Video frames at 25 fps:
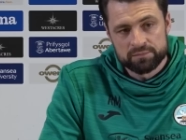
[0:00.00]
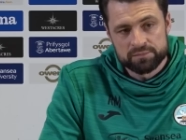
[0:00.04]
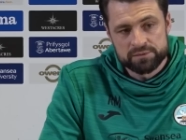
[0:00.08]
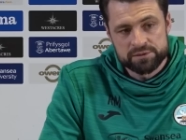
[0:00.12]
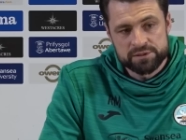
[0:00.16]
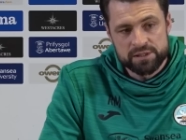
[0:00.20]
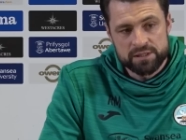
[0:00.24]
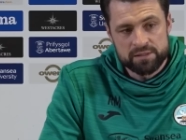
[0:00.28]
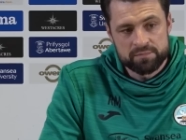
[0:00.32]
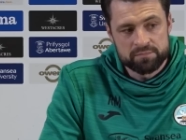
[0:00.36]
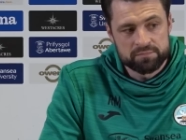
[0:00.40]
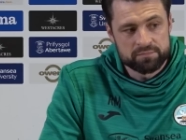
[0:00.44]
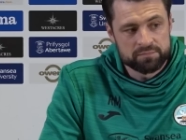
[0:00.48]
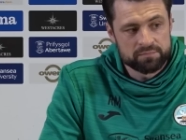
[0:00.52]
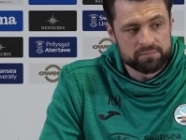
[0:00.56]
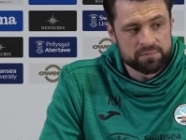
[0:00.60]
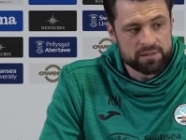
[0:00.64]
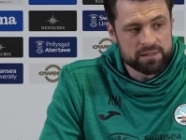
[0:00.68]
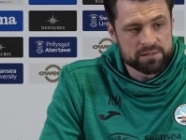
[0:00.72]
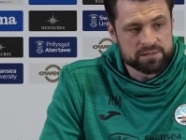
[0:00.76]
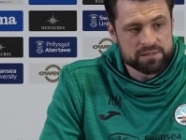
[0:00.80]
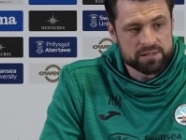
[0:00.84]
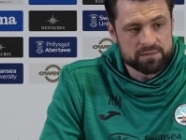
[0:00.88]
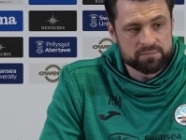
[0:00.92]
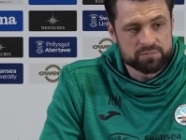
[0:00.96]
Team
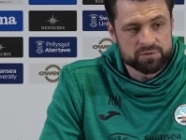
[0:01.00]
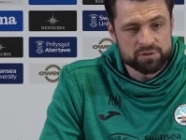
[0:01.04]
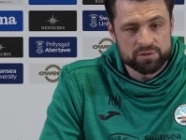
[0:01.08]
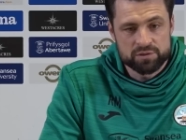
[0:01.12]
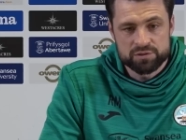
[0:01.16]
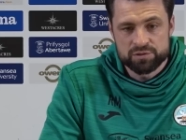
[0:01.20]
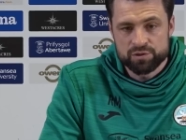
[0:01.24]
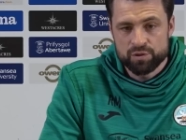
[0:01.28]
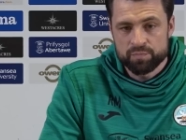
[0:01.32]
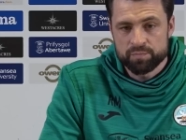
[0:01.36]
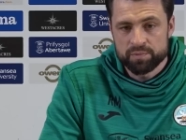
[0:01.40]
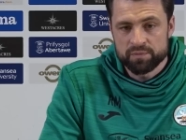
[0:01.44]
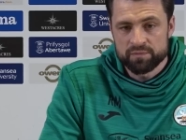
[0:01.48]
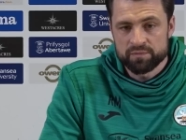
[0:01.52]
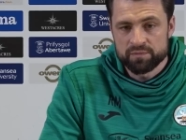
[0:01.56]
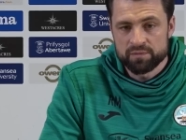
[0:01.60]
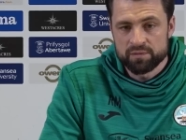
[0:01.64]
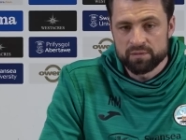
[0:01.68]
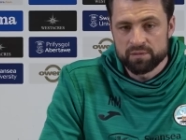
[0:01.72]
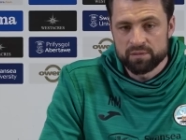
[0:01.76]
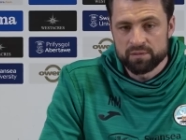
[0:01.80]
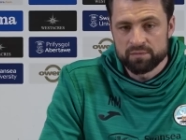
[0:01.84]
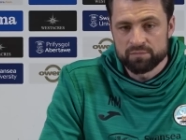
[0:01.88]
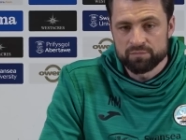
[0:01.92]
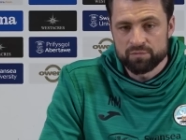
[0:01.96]
their teams at the top of
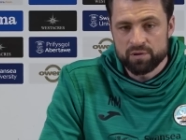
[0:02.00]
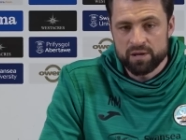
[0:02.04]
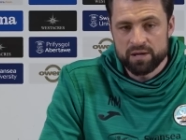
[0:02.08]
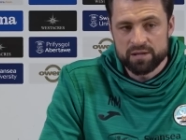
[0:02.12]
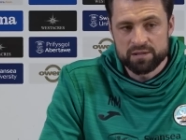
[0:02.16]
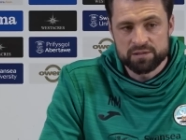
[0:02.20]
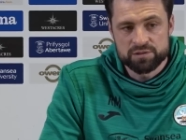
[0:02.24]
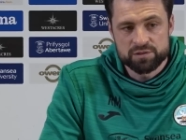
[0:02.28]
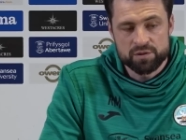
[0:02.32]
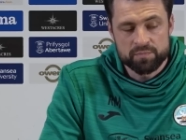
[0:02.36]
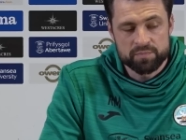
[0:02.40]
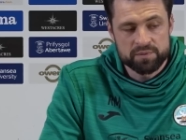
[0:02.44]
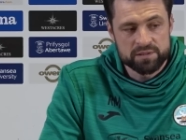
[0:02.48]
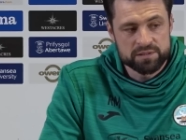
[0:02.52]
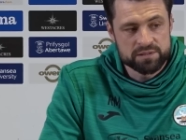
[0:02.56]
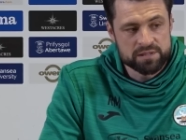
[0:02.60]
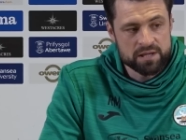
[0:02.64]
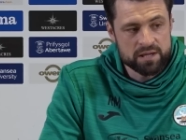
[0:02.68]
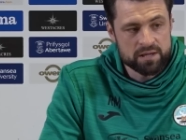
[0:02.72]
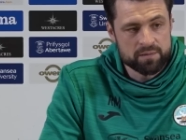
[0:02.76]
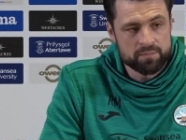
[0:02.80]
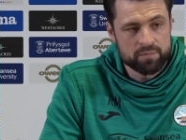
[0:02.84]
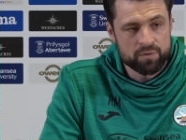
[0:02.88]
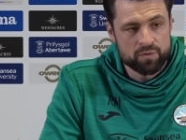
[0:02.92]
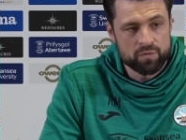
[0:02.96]
the right at the top of the
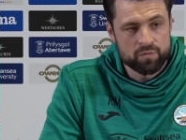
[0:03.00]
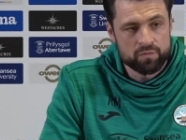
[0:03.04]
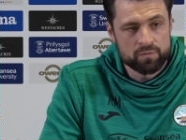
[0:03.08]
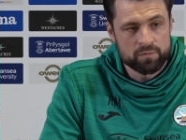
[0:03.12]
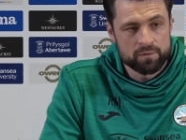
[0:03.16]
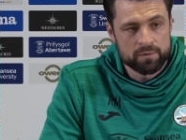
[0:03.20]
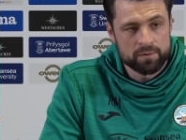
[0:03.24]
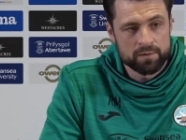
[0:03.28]
table.